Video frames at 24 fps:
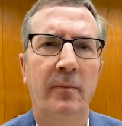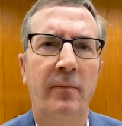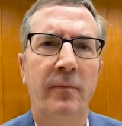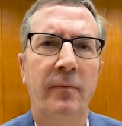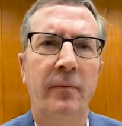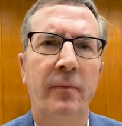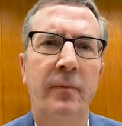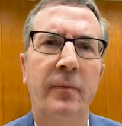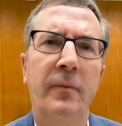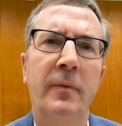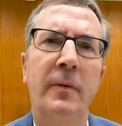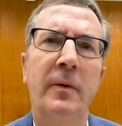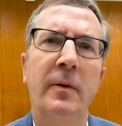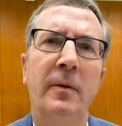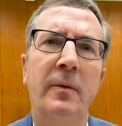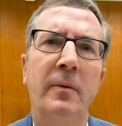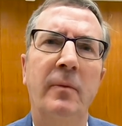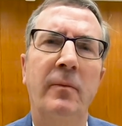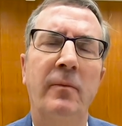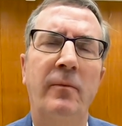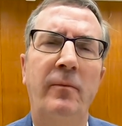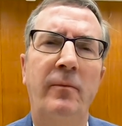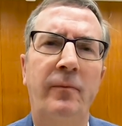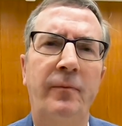And of course, there
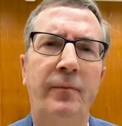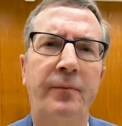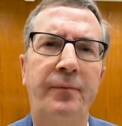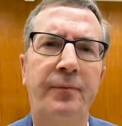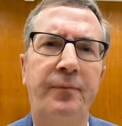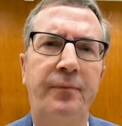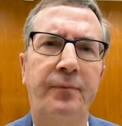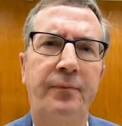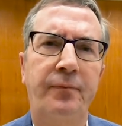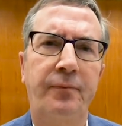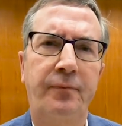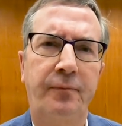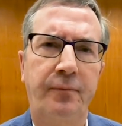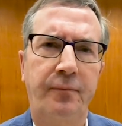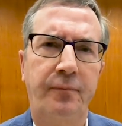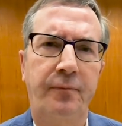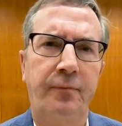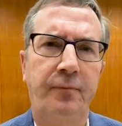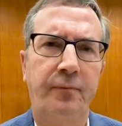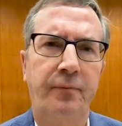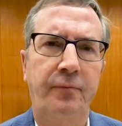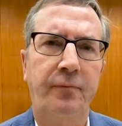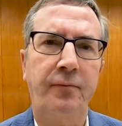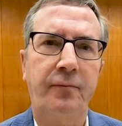was a lot of suspicion
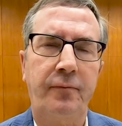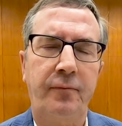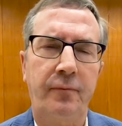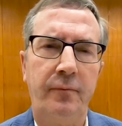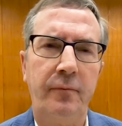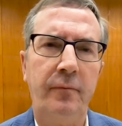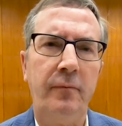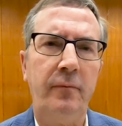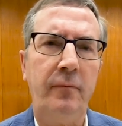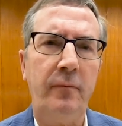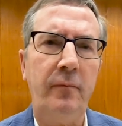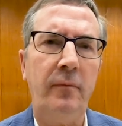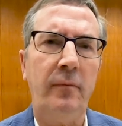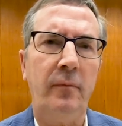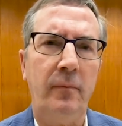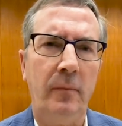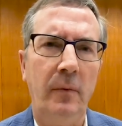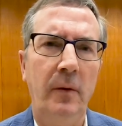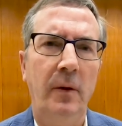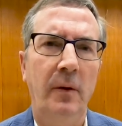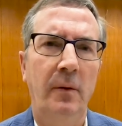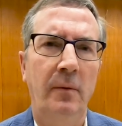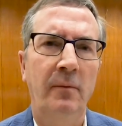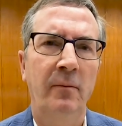in the independent
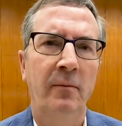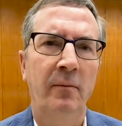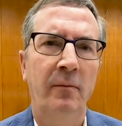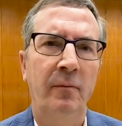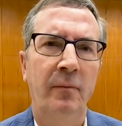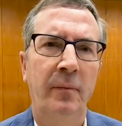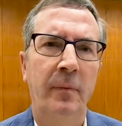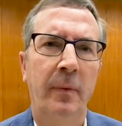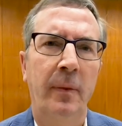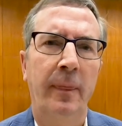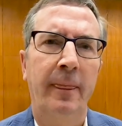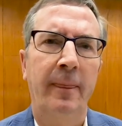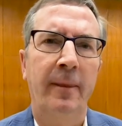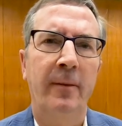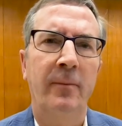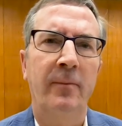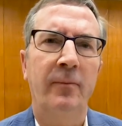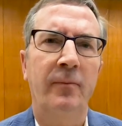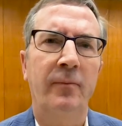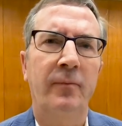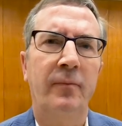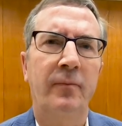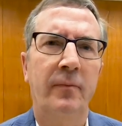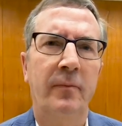and craft breweries. What are
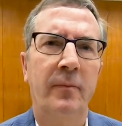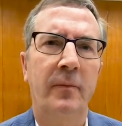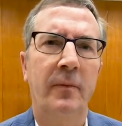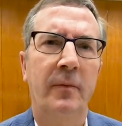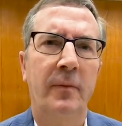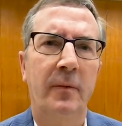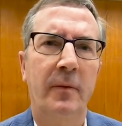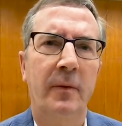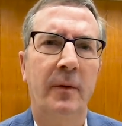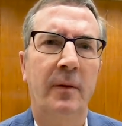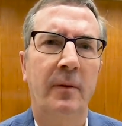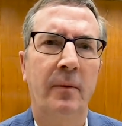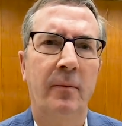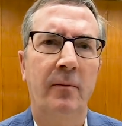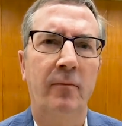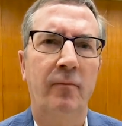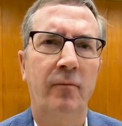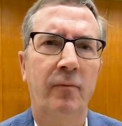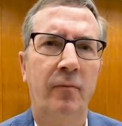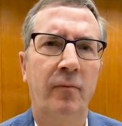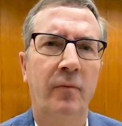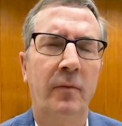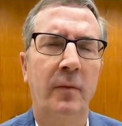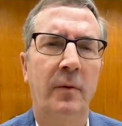they going to do? Are they
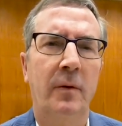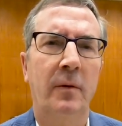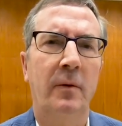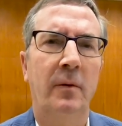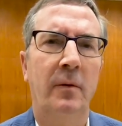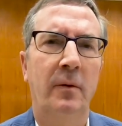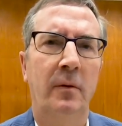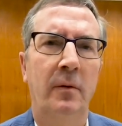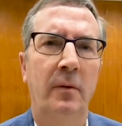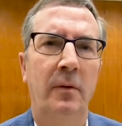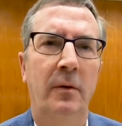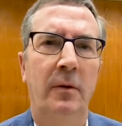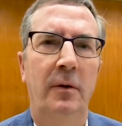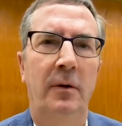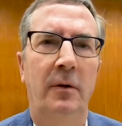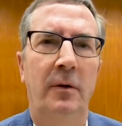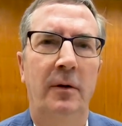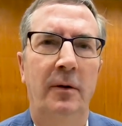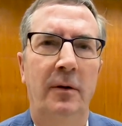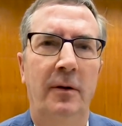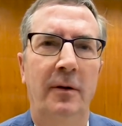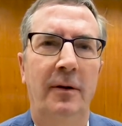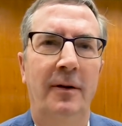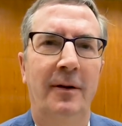just trying to buy us out
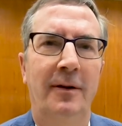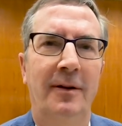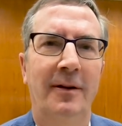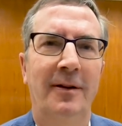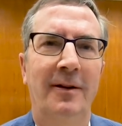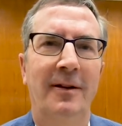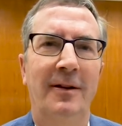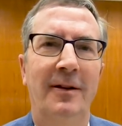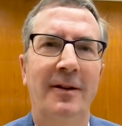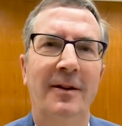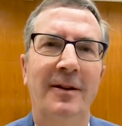and kill us?